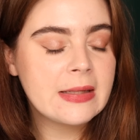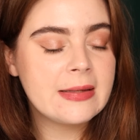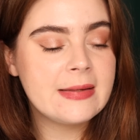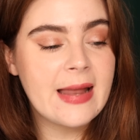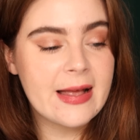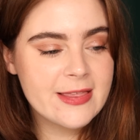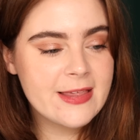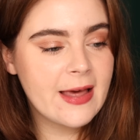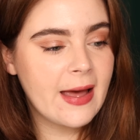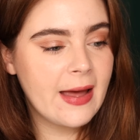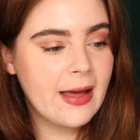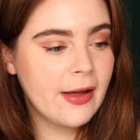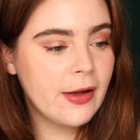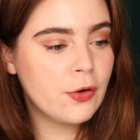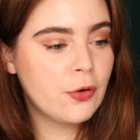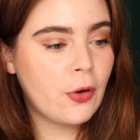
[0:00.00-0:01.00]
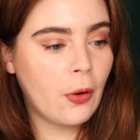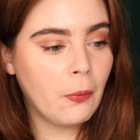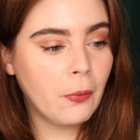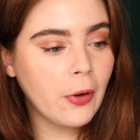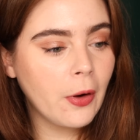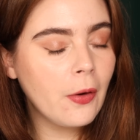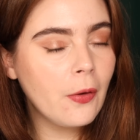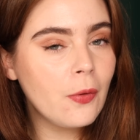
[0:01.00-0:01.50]
Nette
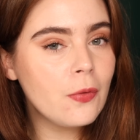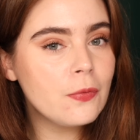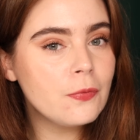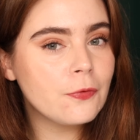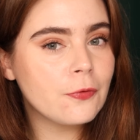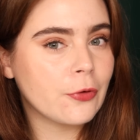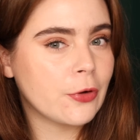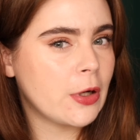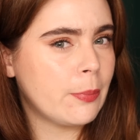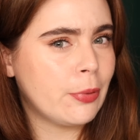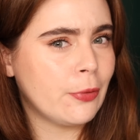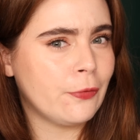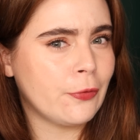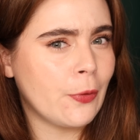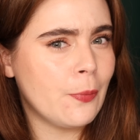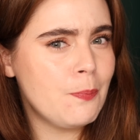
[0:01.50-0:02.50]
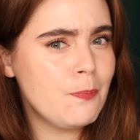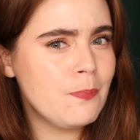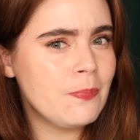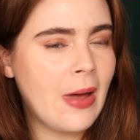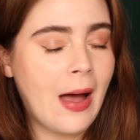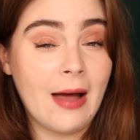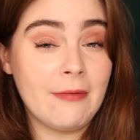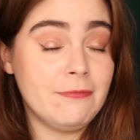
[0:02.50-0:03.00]
Coco Fleur de Parfum.
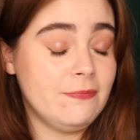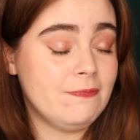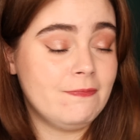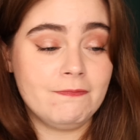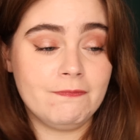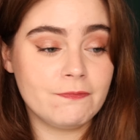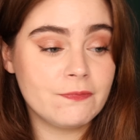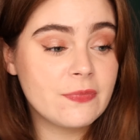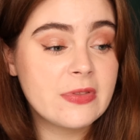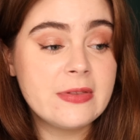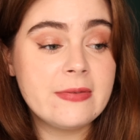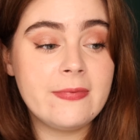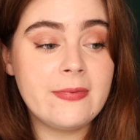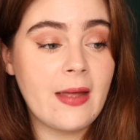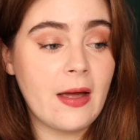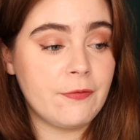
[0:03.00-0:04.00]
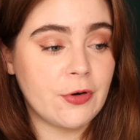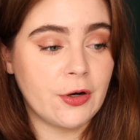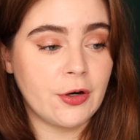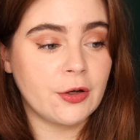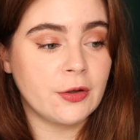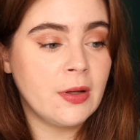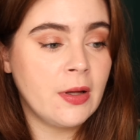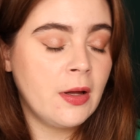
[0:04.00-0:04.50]
I've
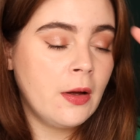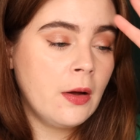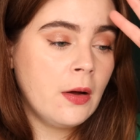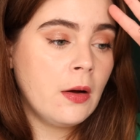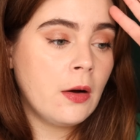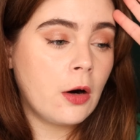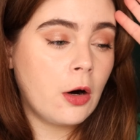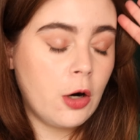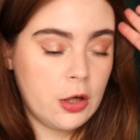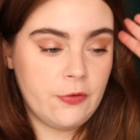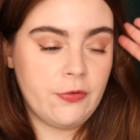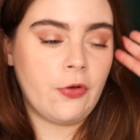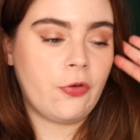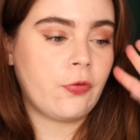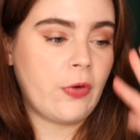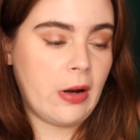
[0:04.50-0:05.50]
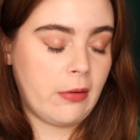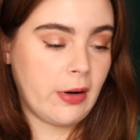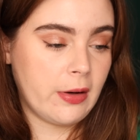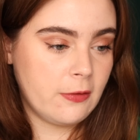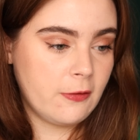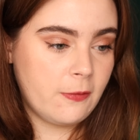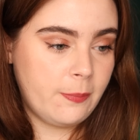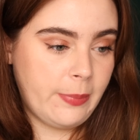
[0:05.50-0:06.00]
never heard of this
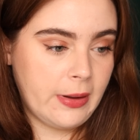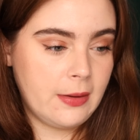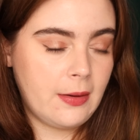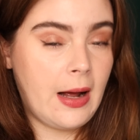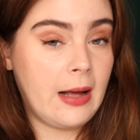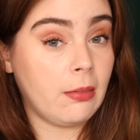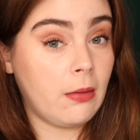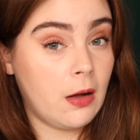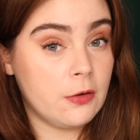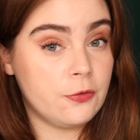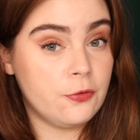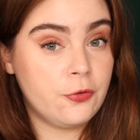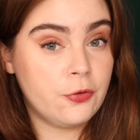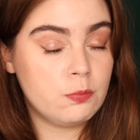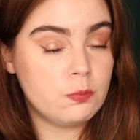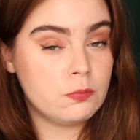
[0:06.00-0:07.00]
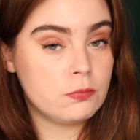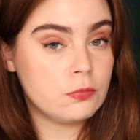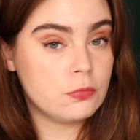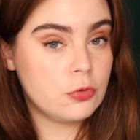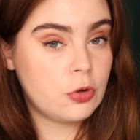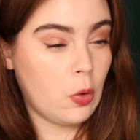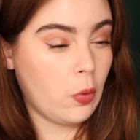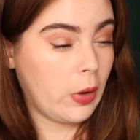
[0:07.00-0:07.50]
fragrance, but I love
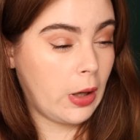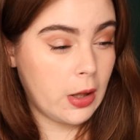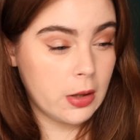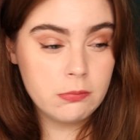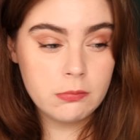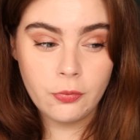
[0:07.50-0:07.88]
coconut.